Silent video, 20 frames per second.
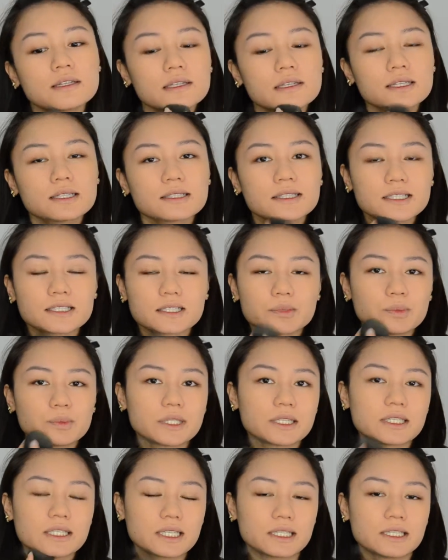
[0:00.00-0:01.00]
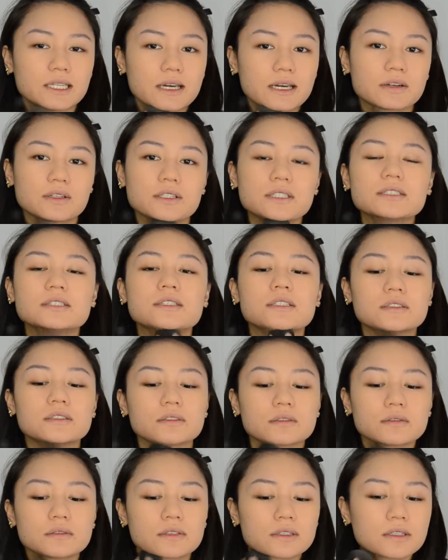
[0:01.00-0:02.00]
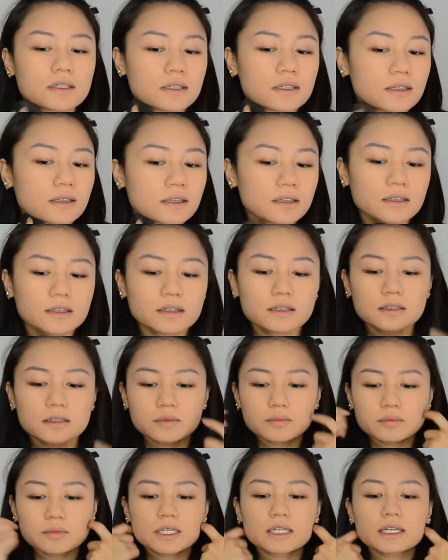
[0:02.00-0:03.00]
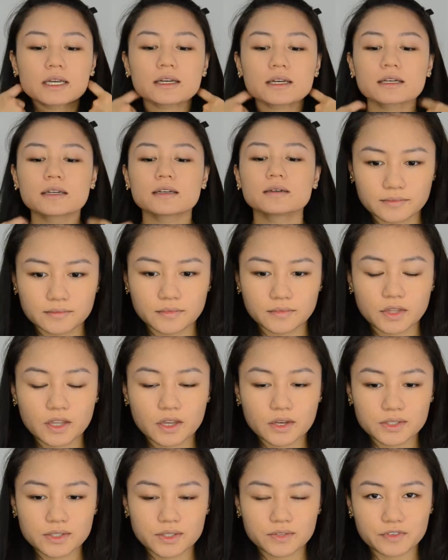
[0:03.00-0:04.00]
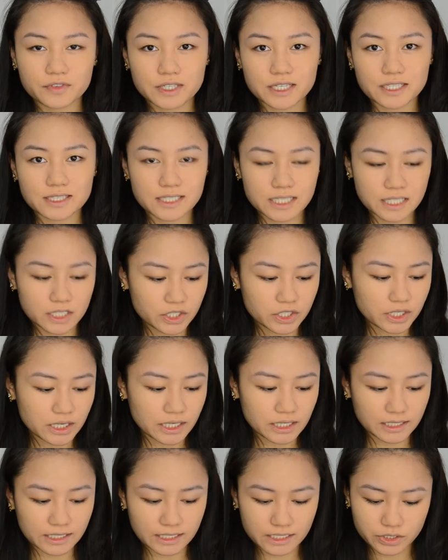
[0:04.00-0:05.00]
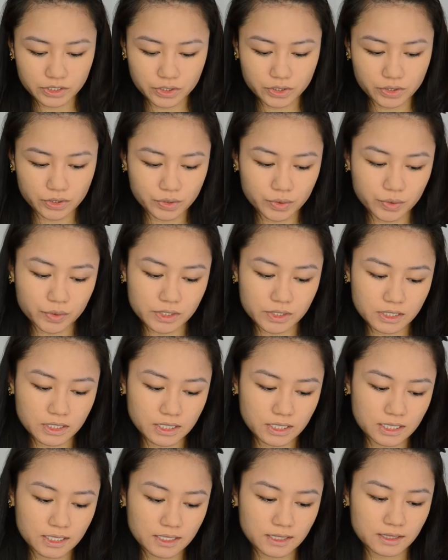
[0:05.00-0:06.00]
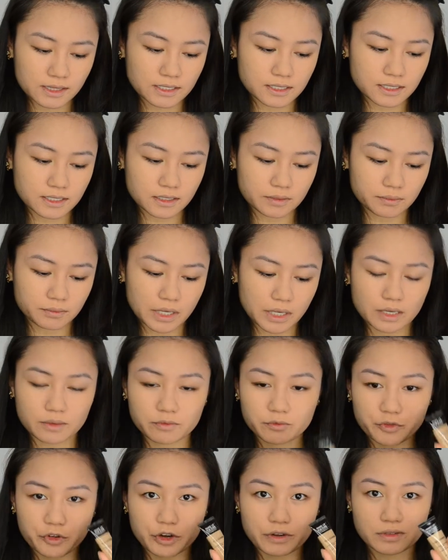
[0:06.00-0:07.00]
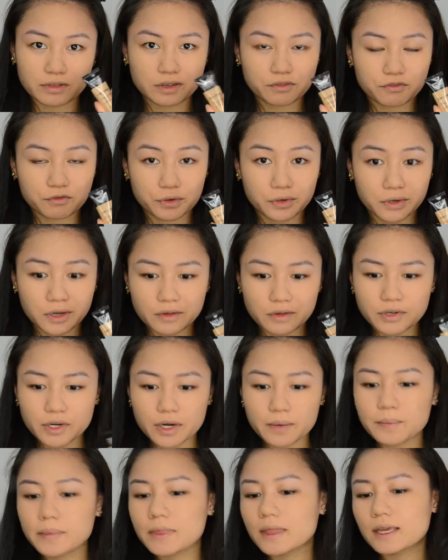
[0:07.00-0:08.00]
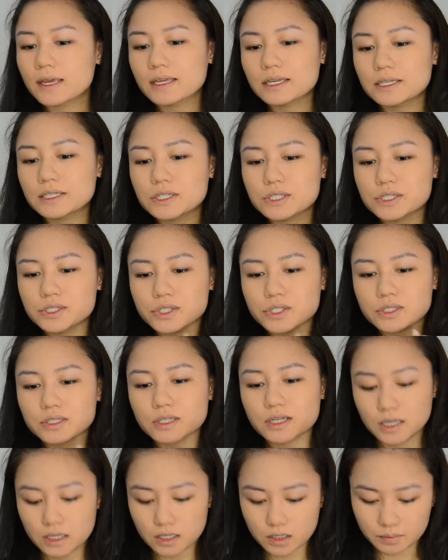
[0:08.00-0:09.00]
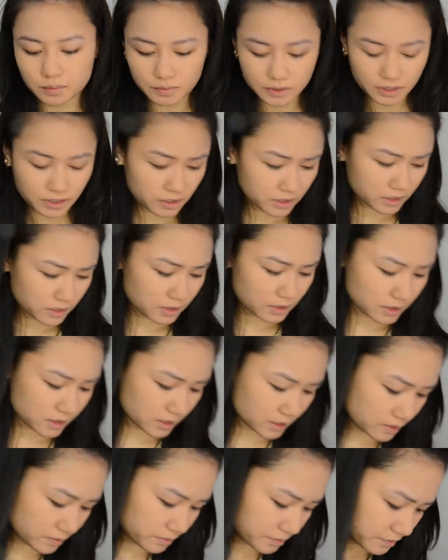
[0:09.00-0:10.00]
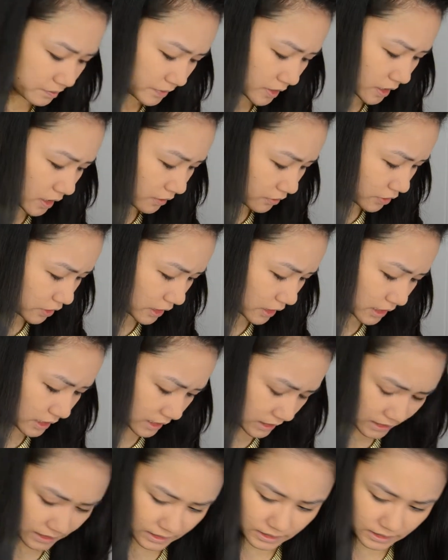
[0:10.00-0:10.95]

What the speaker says: I like to blend it down into my neck. So for concealer, I like to use the Makeup Forever Full Cover, and this is just gonna help cover any